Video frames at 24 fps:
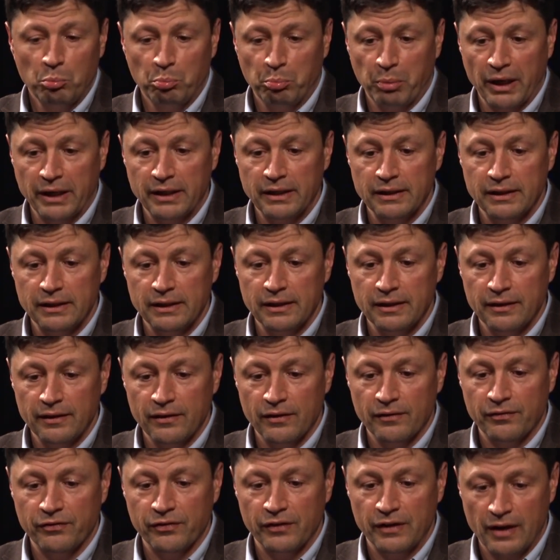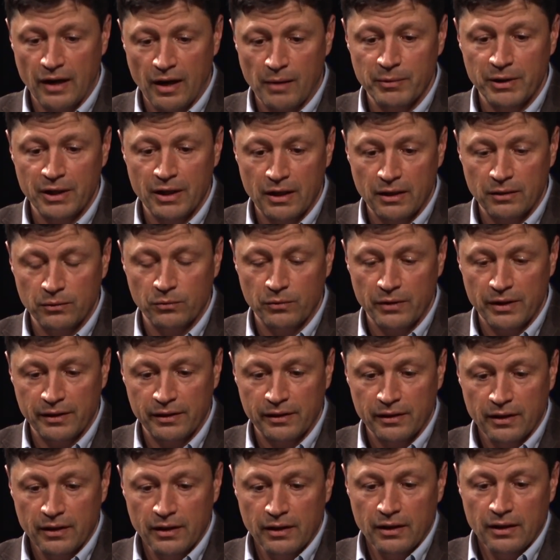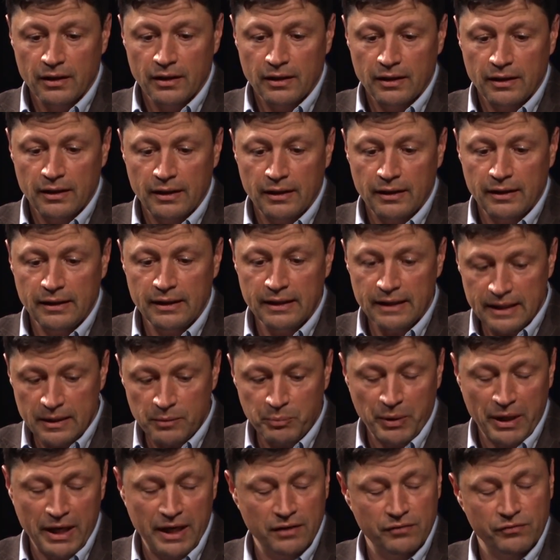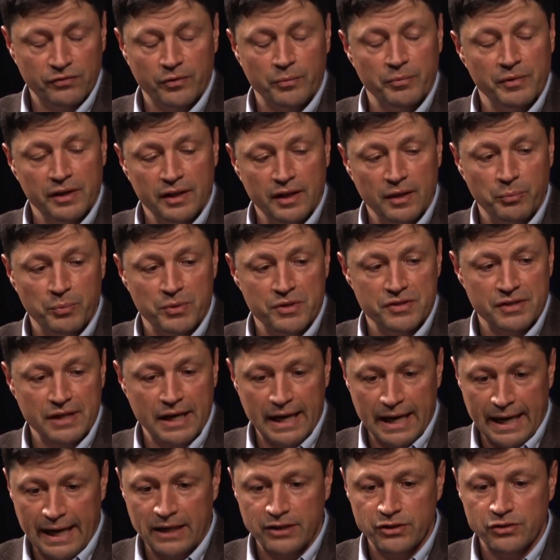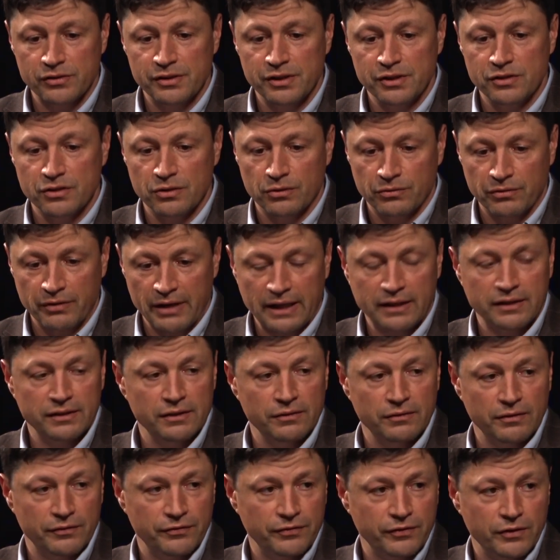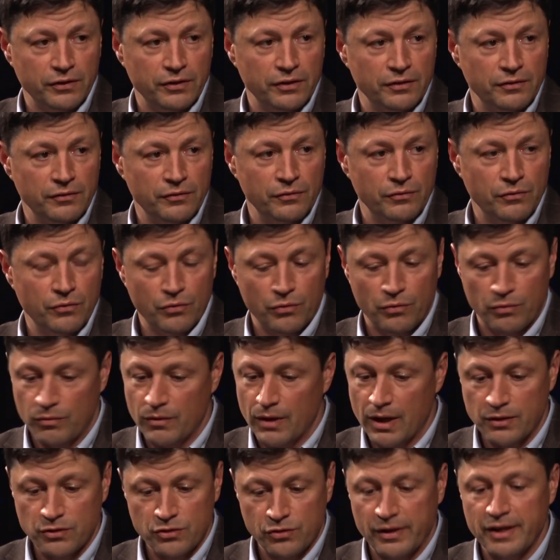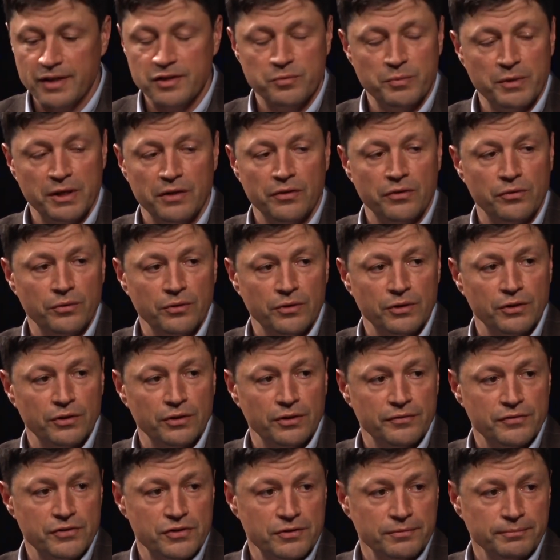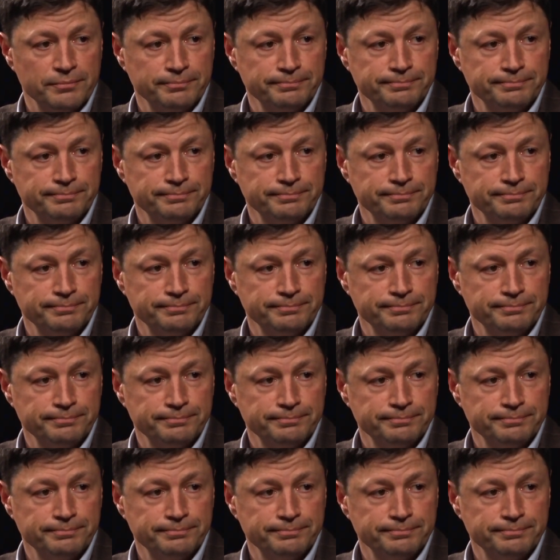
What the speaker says: but the phenomenon with knee pain from the hip is actually directly referred and transmitted through the nerves.